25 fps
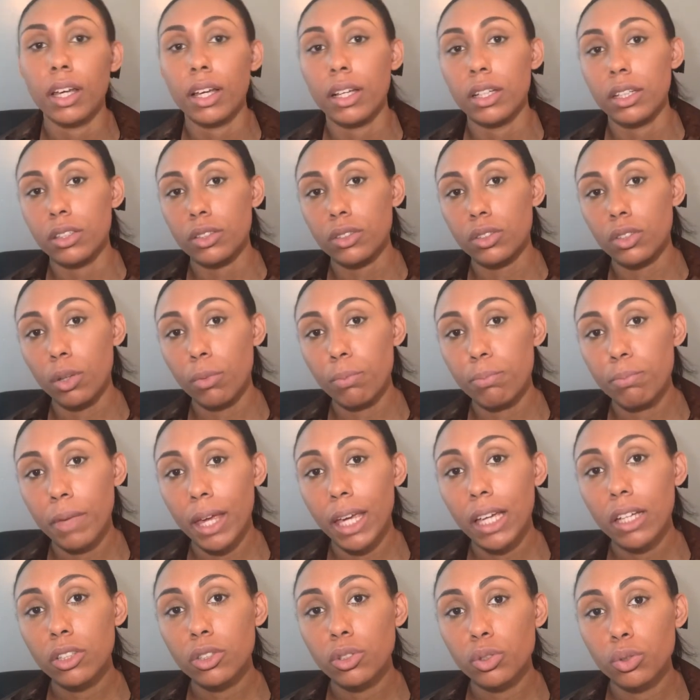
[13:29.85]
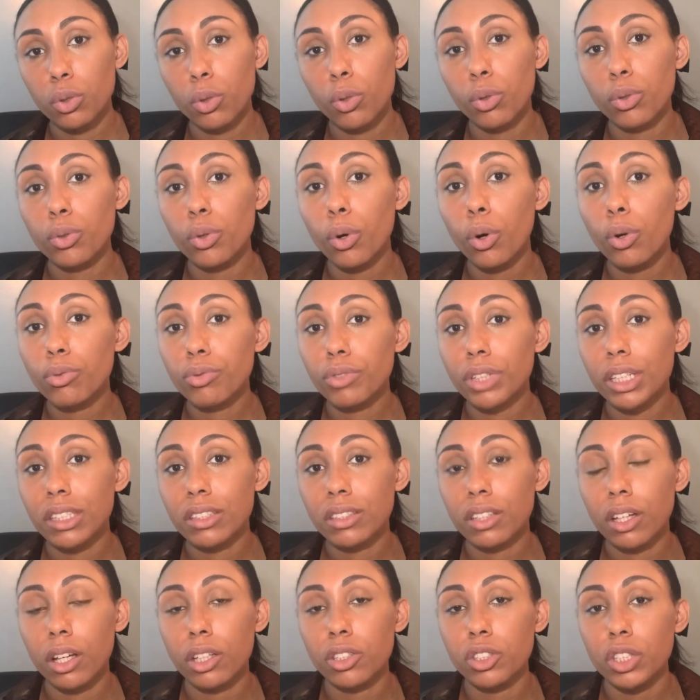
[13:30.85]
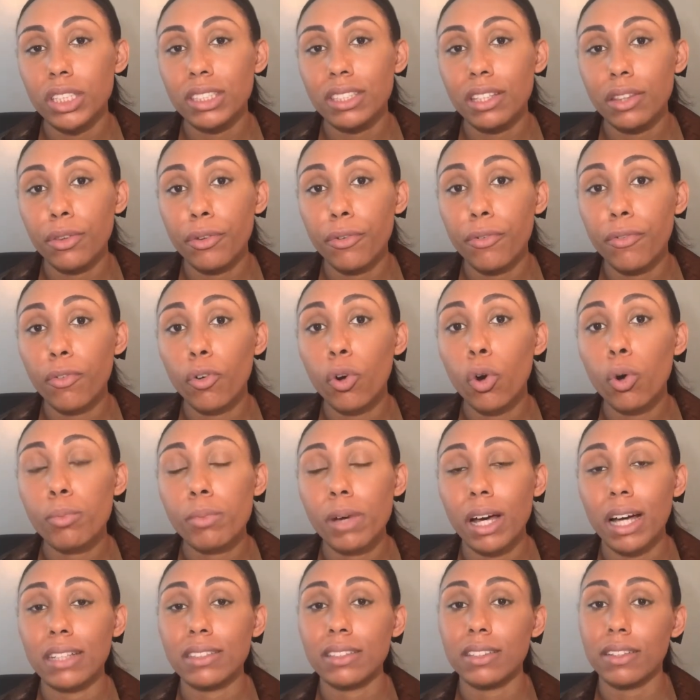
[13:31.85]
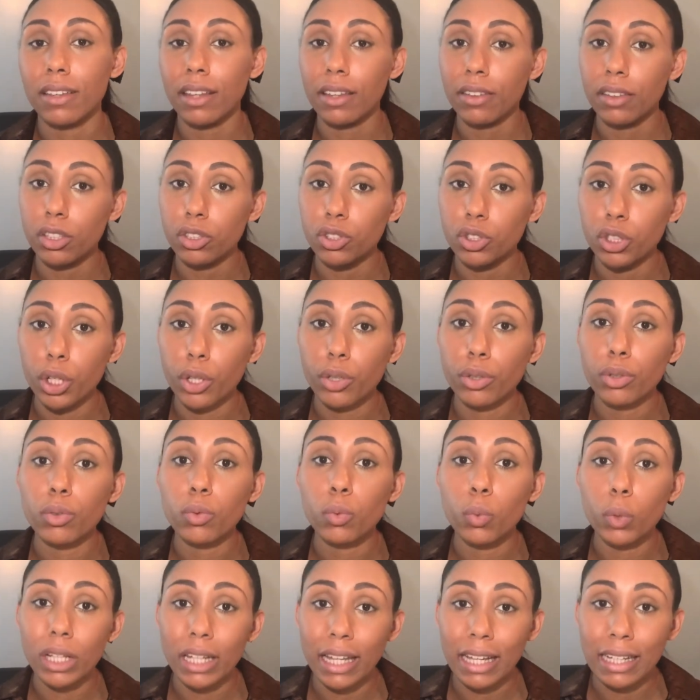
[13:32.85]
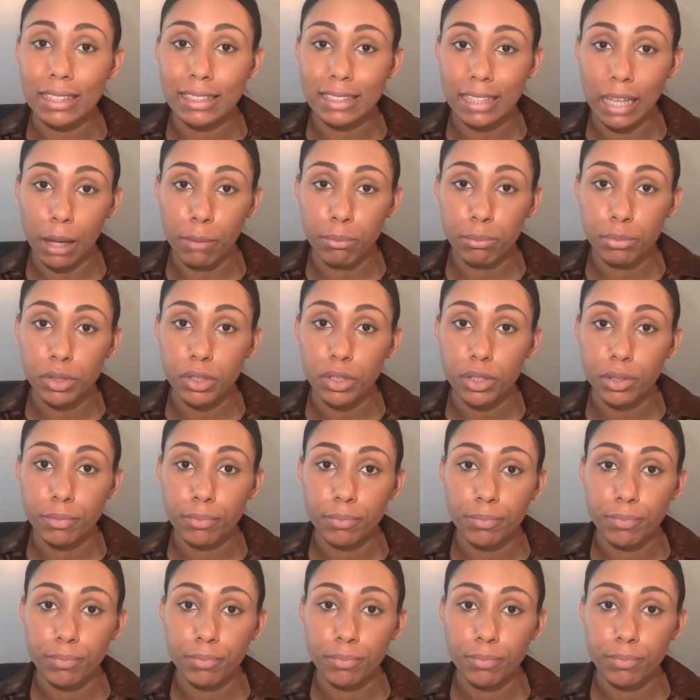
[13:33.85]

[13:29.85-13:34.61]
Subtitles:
So make sure your research is in the format that the journal will accept.